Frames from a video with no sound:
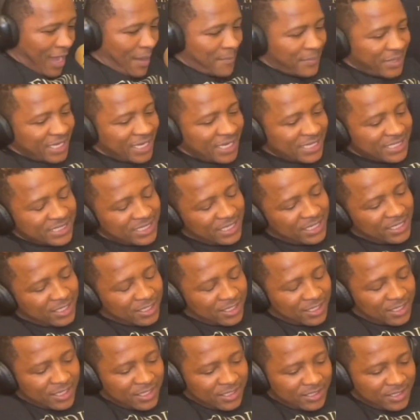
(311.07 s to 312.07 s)
I mean, let's take
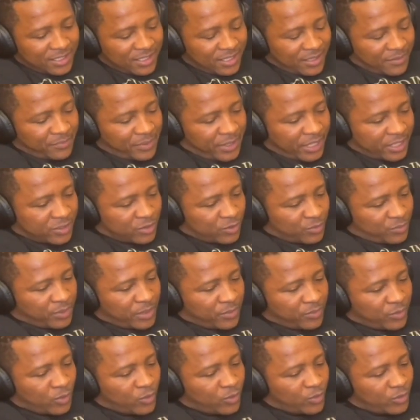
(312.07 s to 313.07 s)
it back to
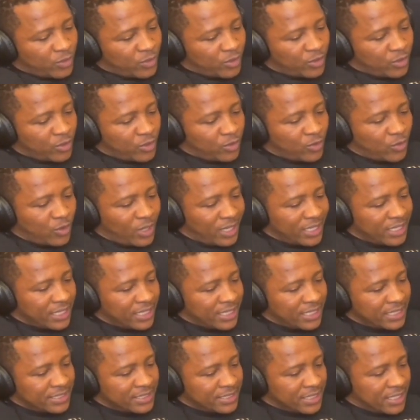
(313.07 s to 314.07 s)
people who don't know who
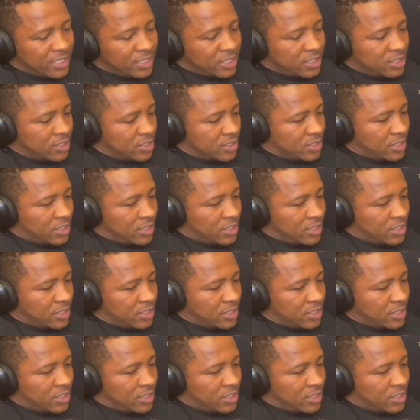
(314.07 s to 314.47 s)
Anelisa is.